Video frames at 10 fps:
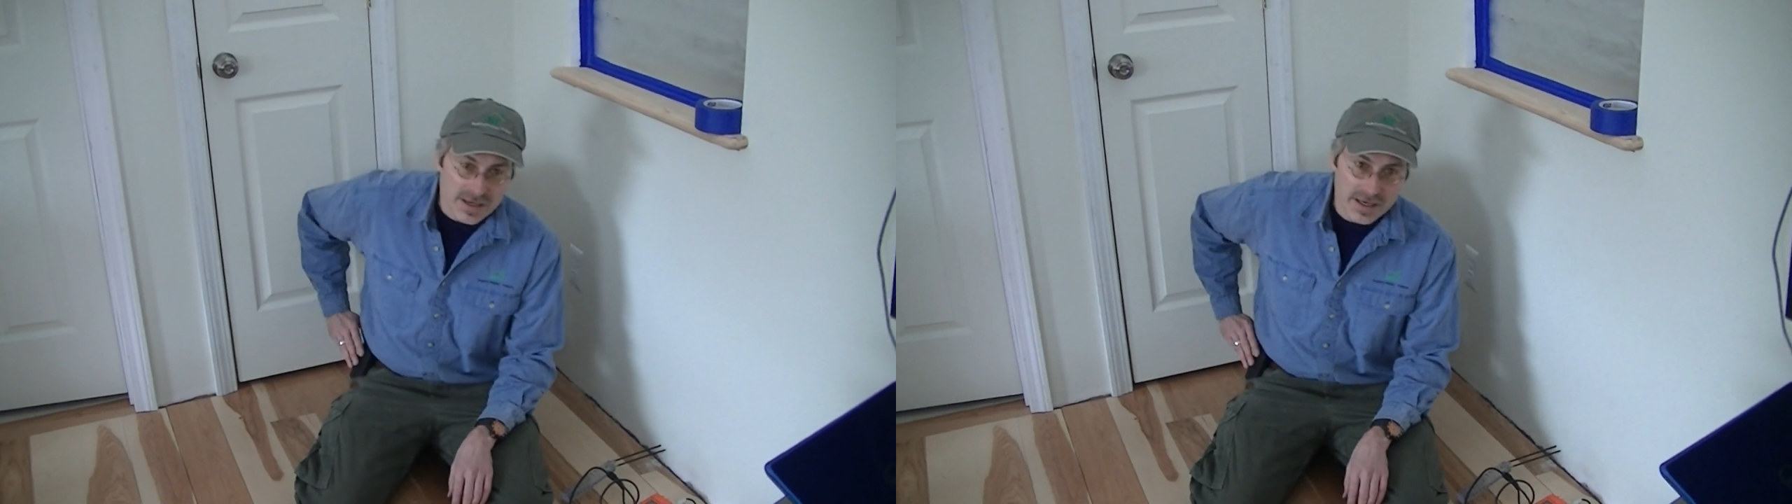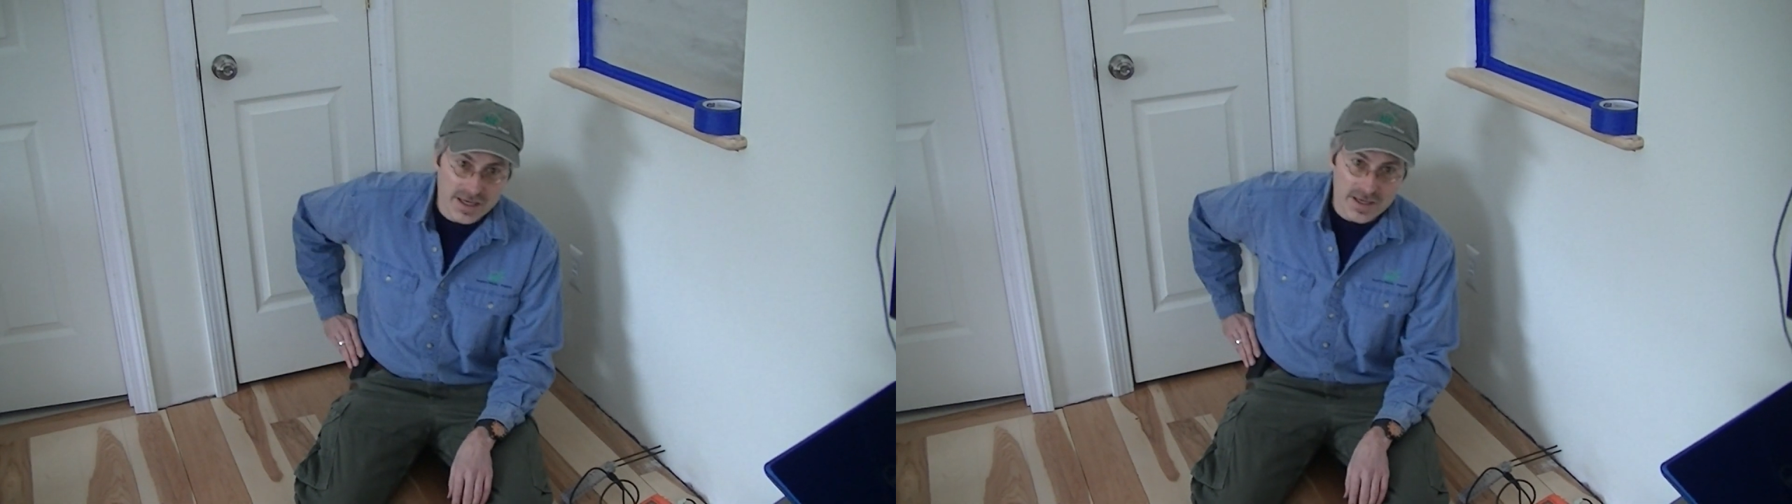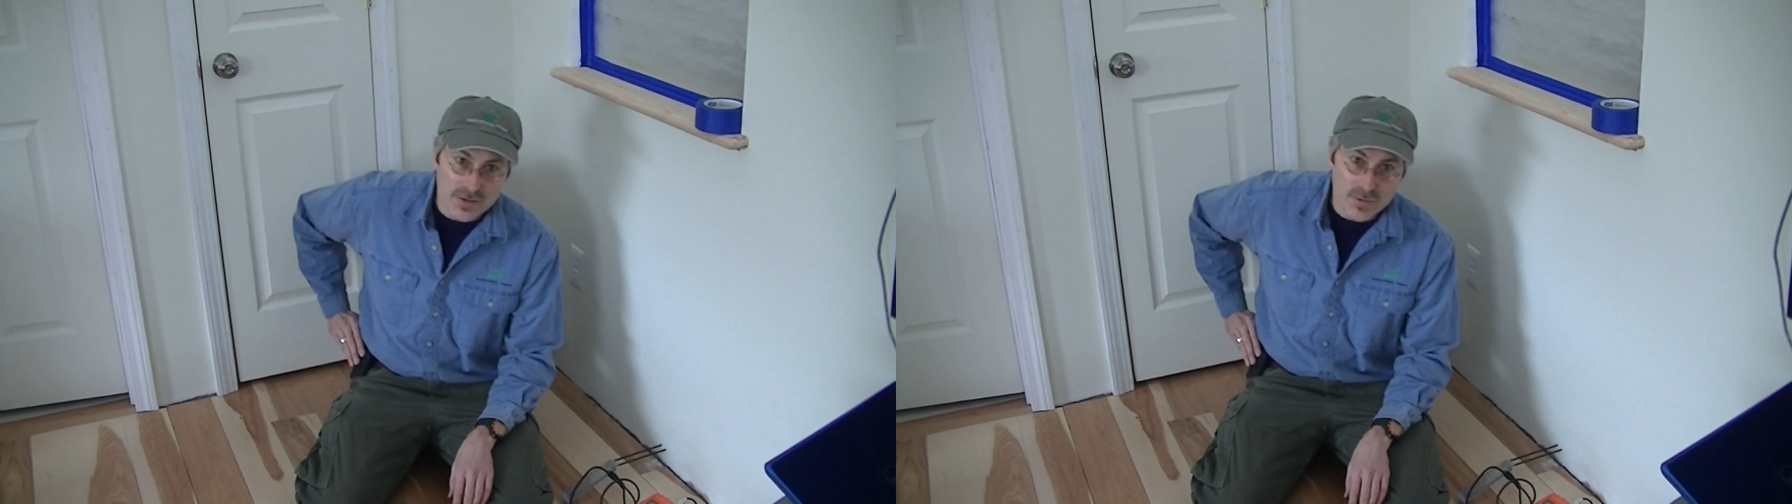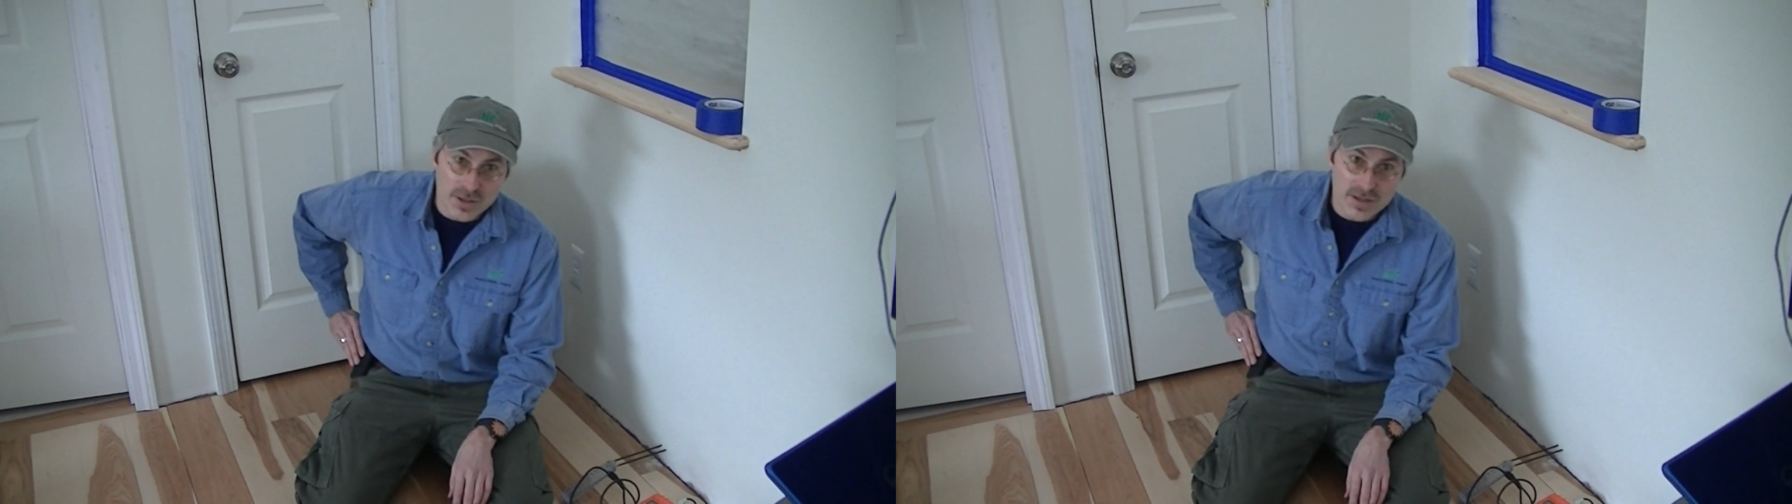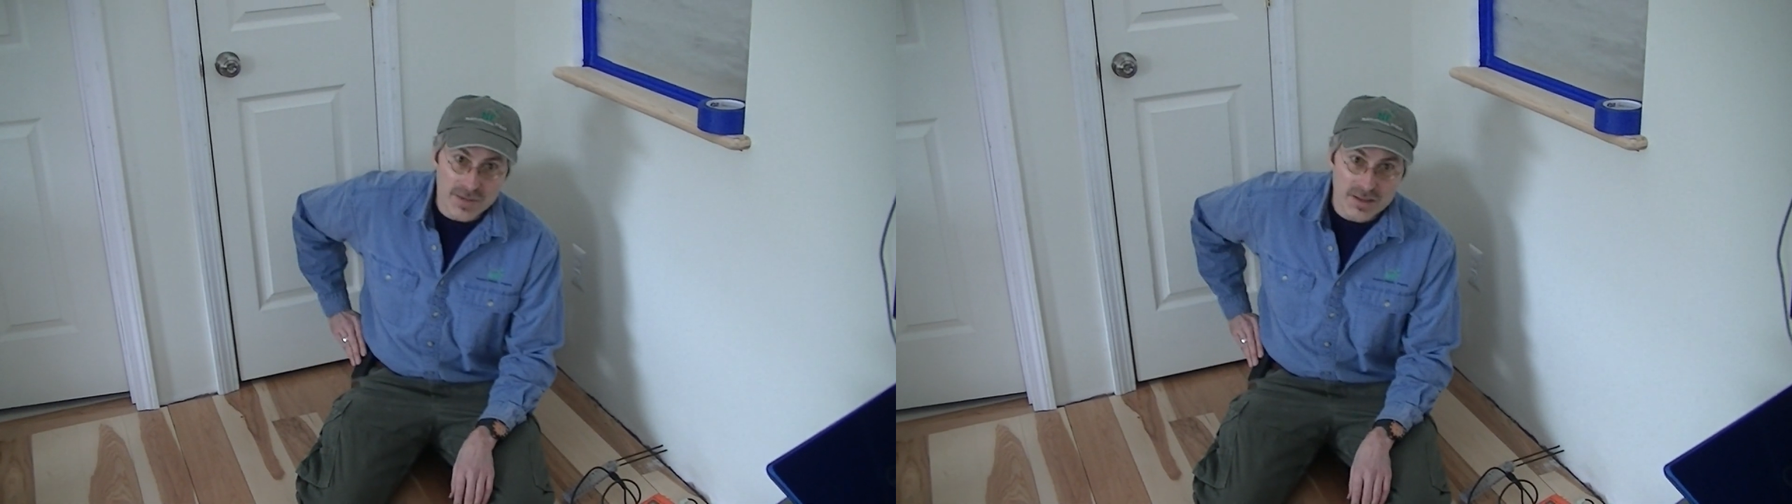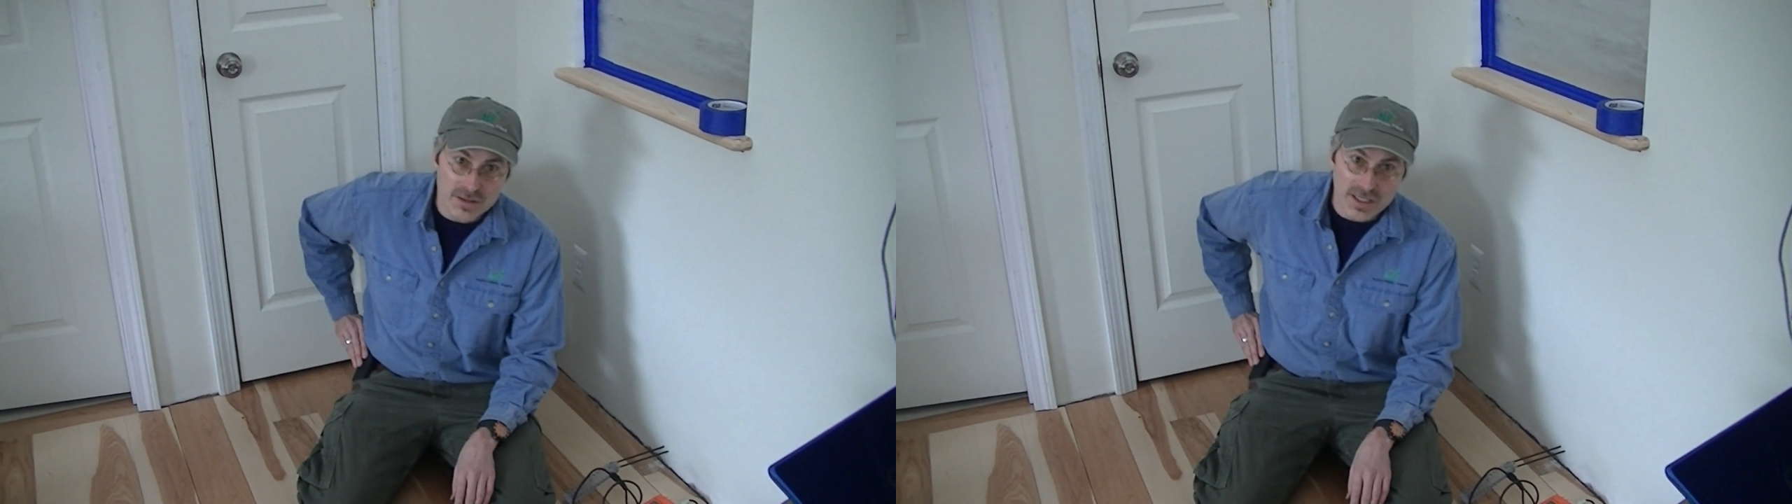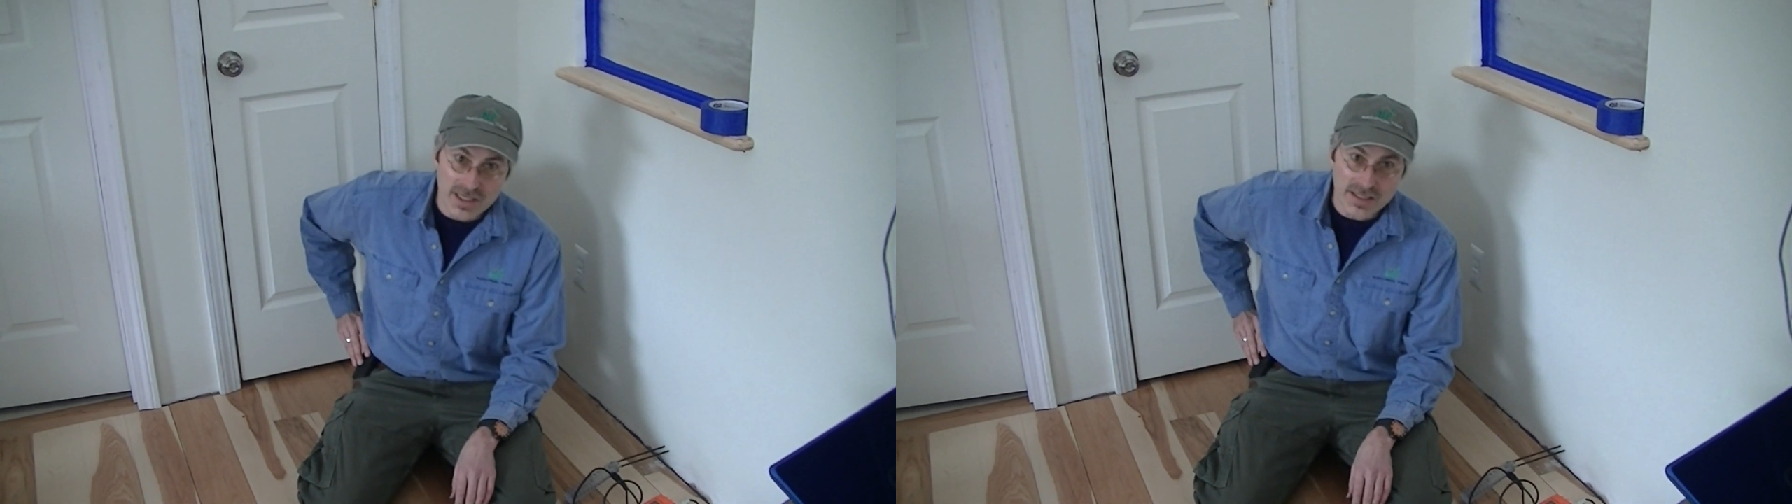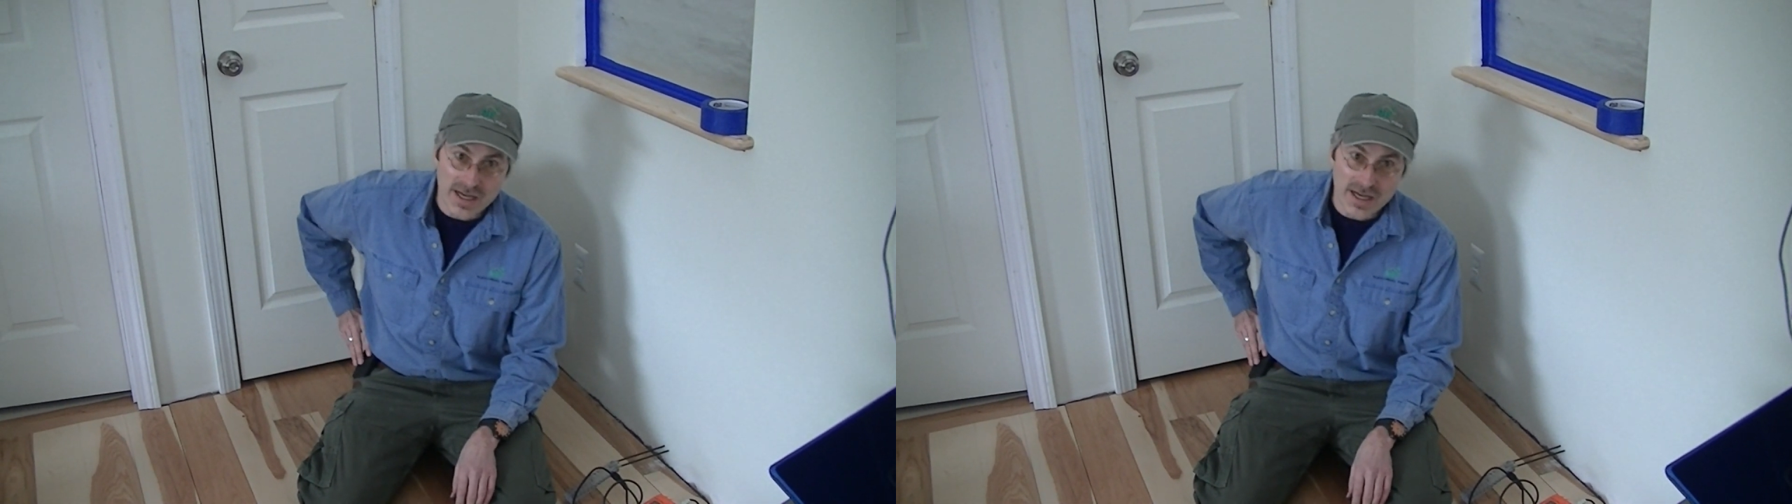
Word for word: And we're going to be looking